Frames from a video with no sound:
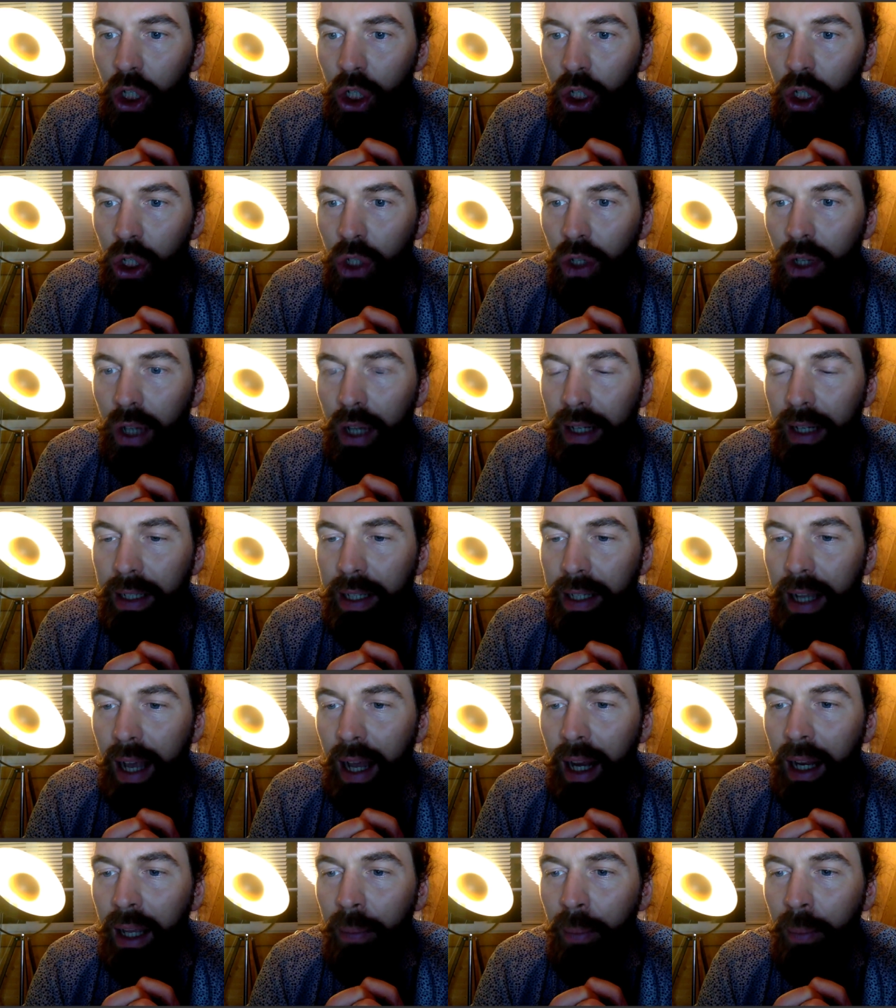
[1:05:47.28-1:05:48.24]
Should I
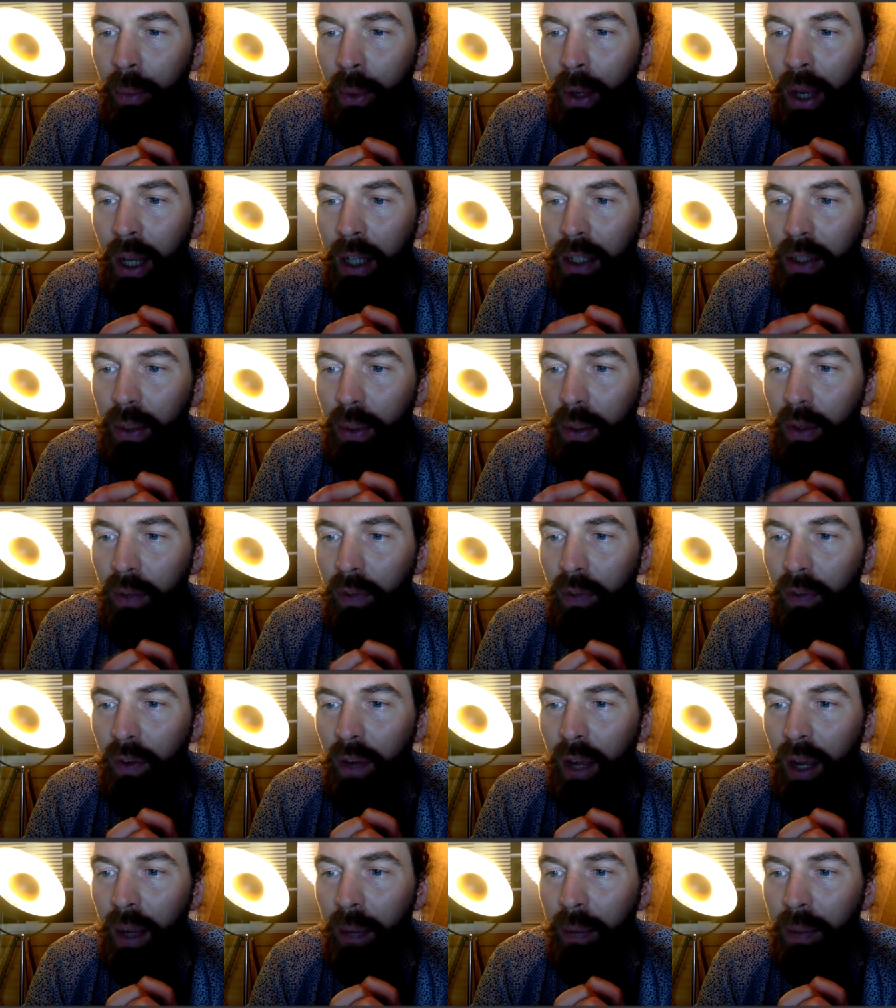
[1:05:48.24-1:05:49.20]
tell him we are twin
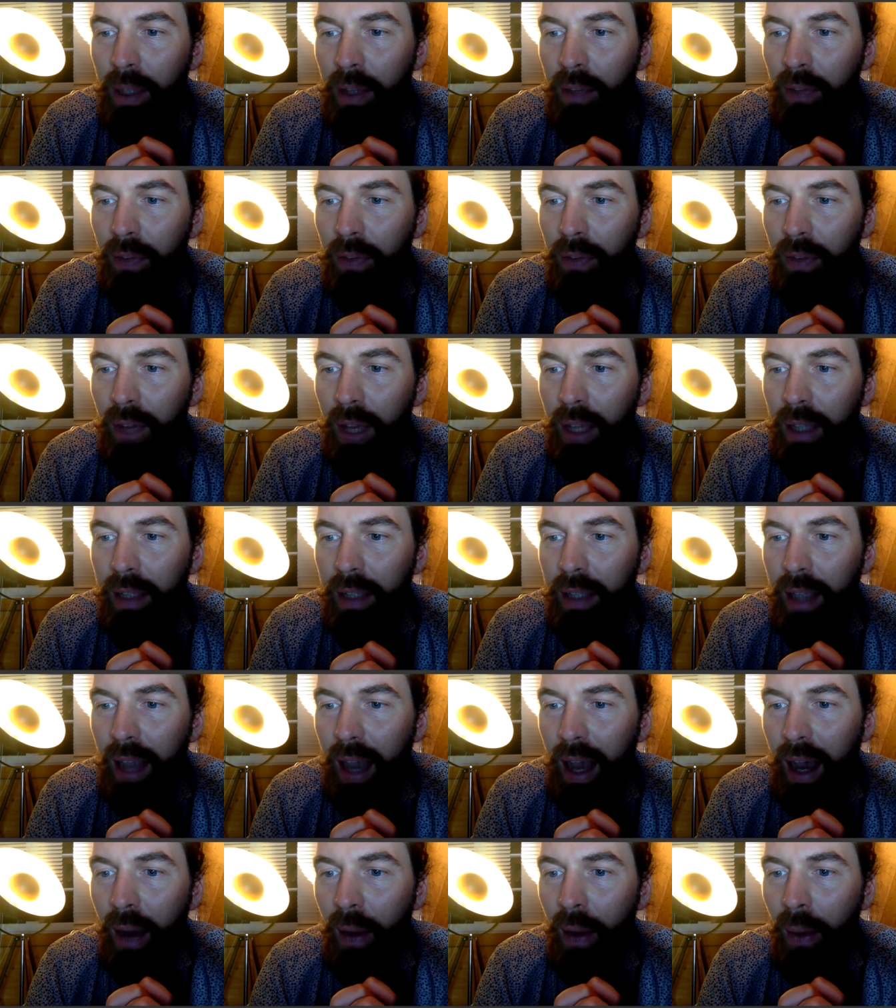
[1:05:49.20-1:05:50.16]
flames? If
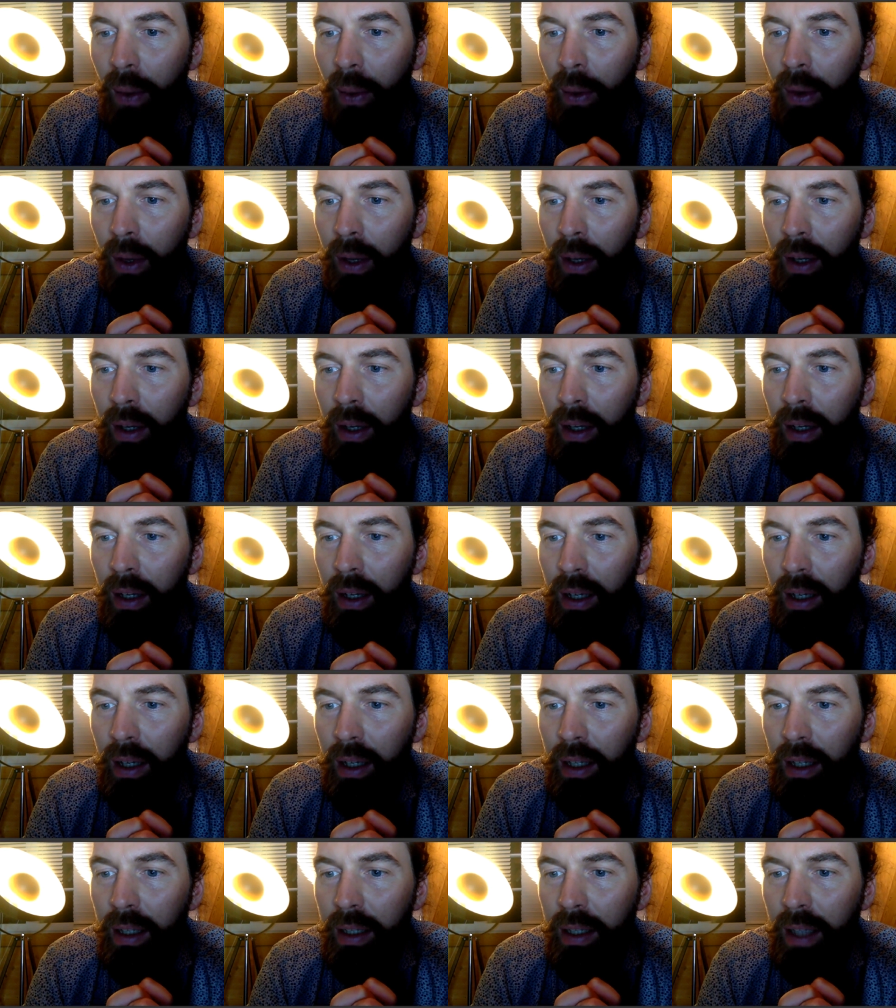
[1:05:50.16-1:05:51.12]
yes, how?
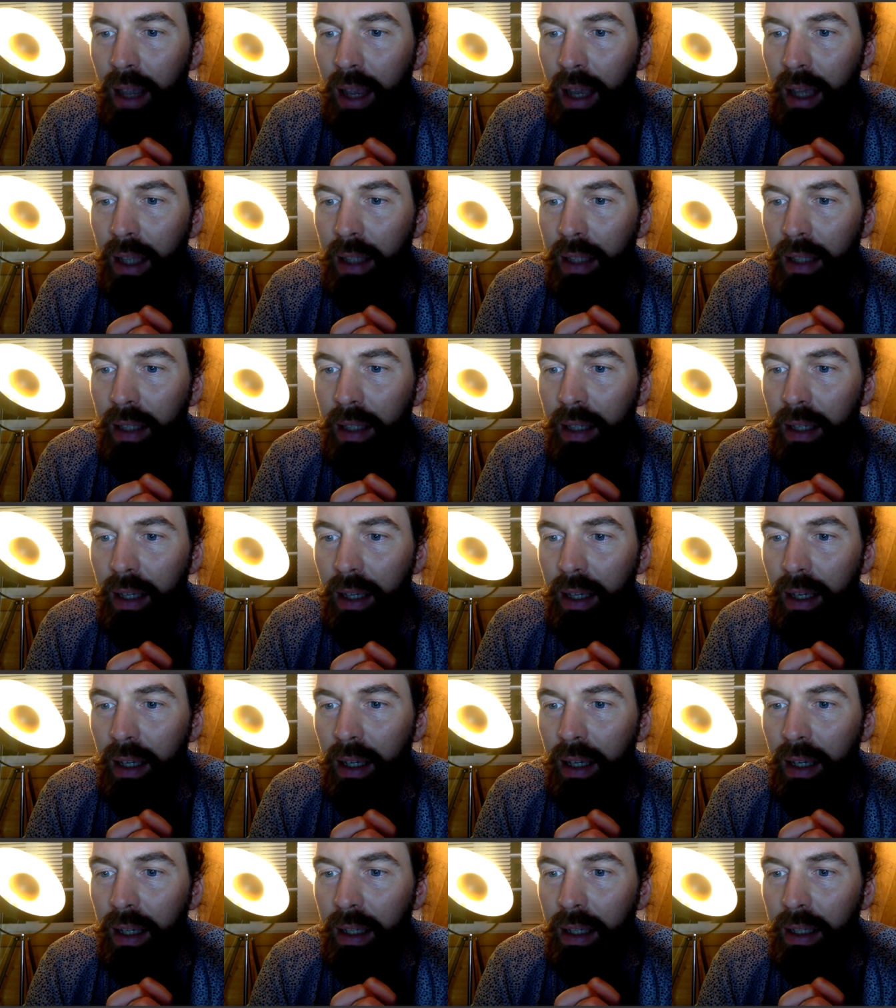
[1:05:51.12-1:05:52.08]
He says
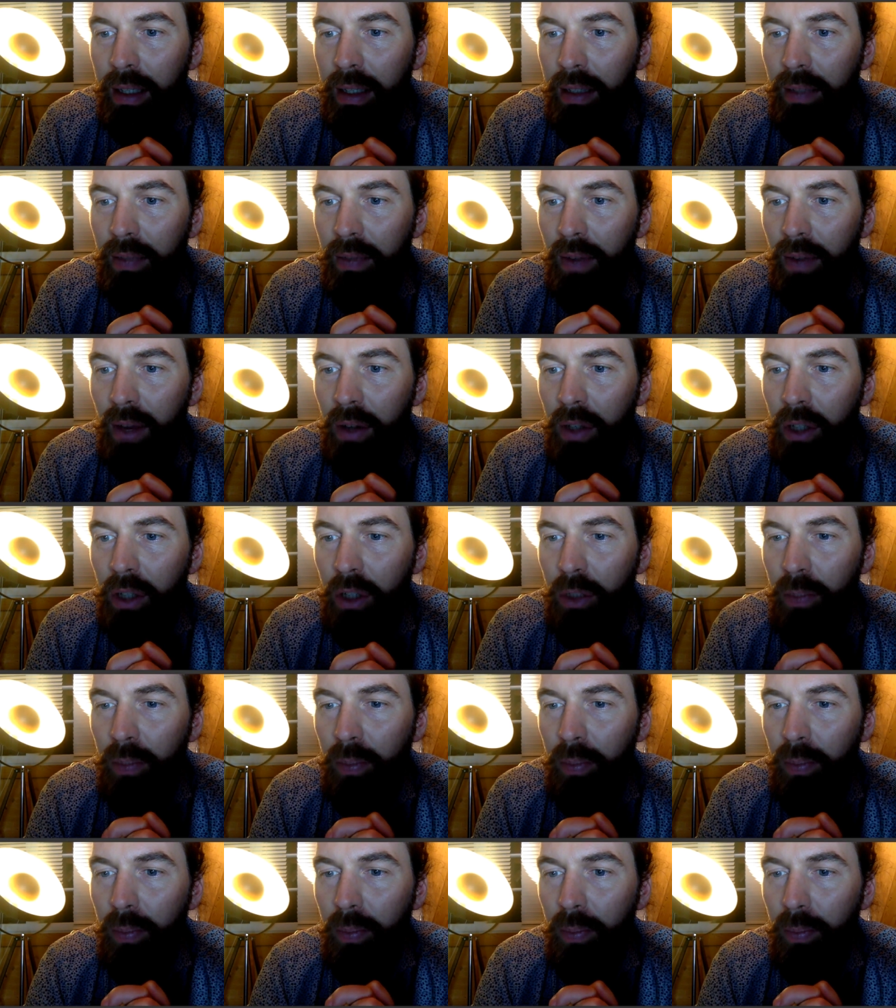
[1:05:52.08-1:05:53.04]
he isn't very
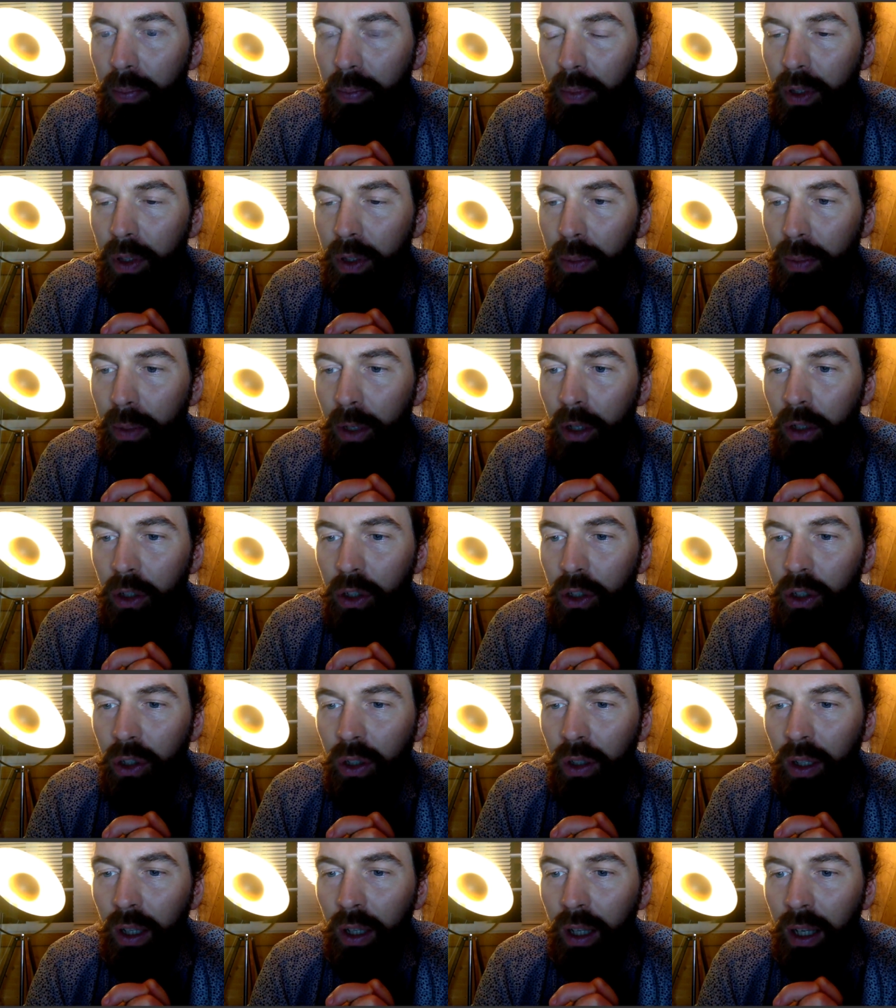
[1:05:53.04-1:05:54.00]

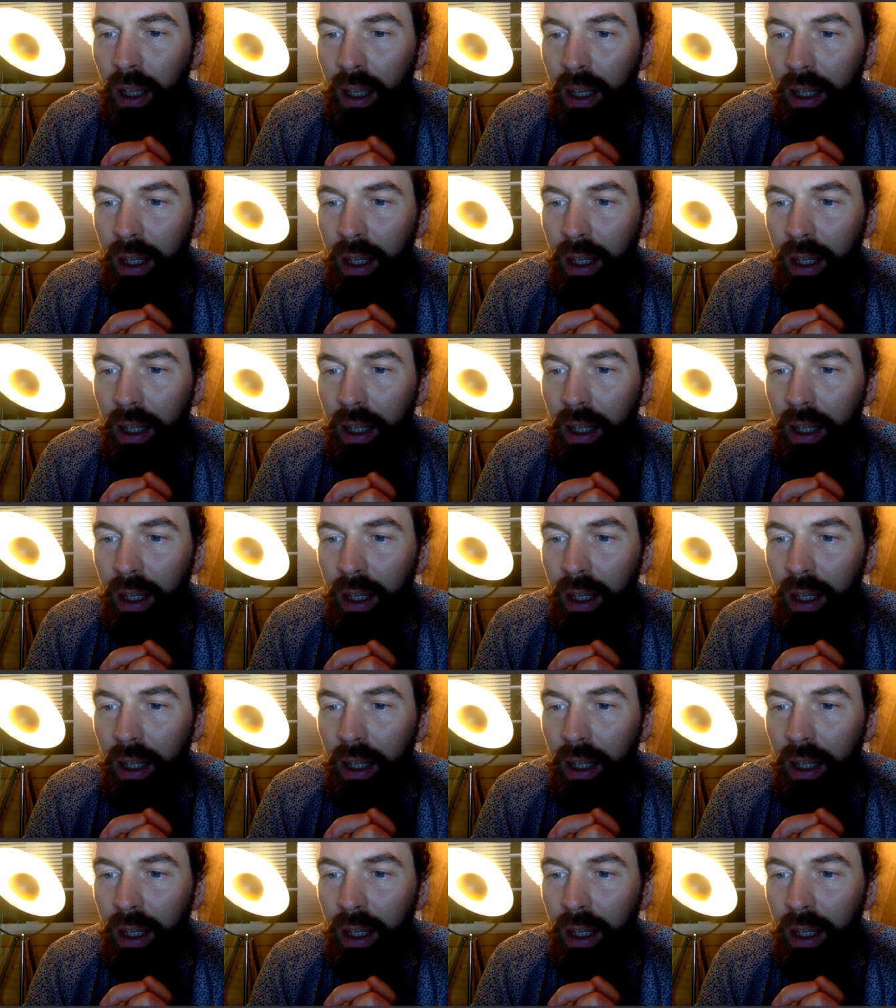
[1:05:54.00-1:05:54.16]
spiritual.